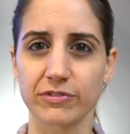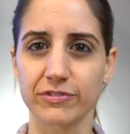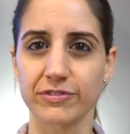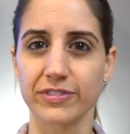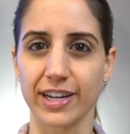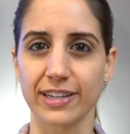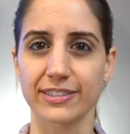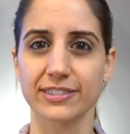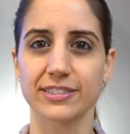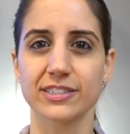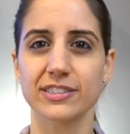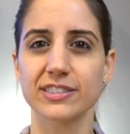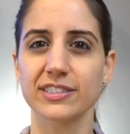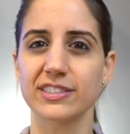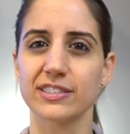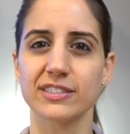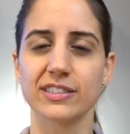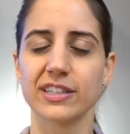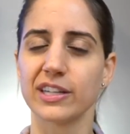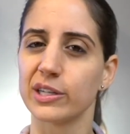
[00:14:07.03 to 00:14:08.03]
faster
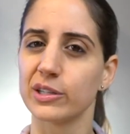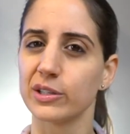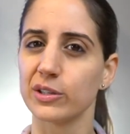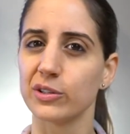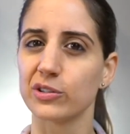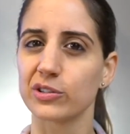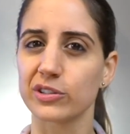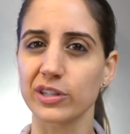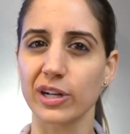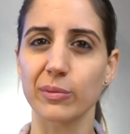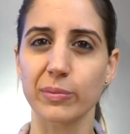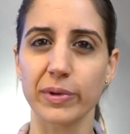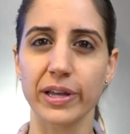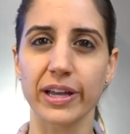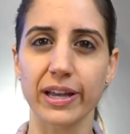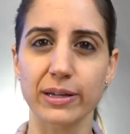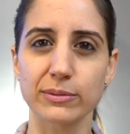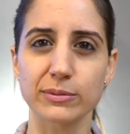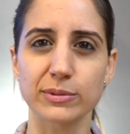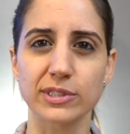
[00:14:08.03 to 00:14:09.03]
and you start being
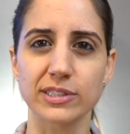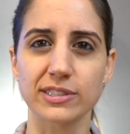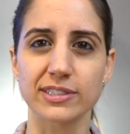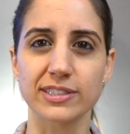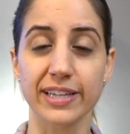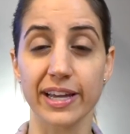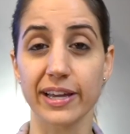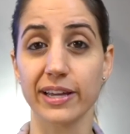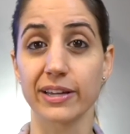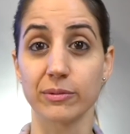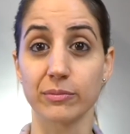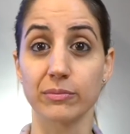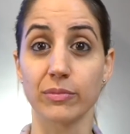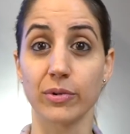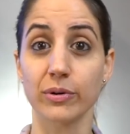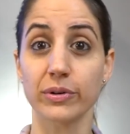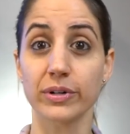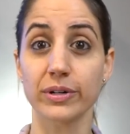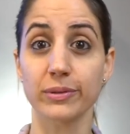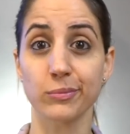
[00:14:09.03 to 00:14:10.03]
able to say
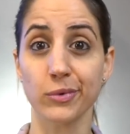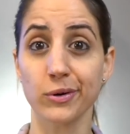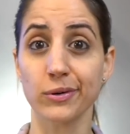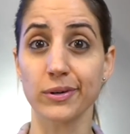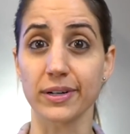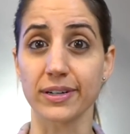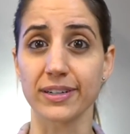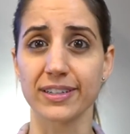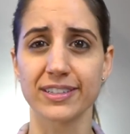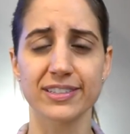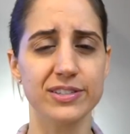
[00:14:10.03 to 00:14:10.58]
more and more.